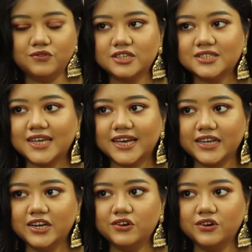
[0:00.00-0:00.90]
For the
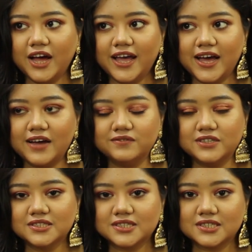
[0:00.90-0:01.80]
second look, I have
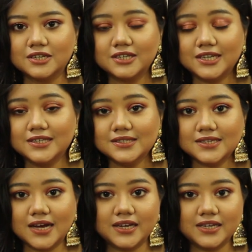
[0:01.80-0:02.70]
this green
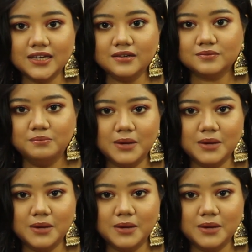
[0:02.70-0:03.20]
saree.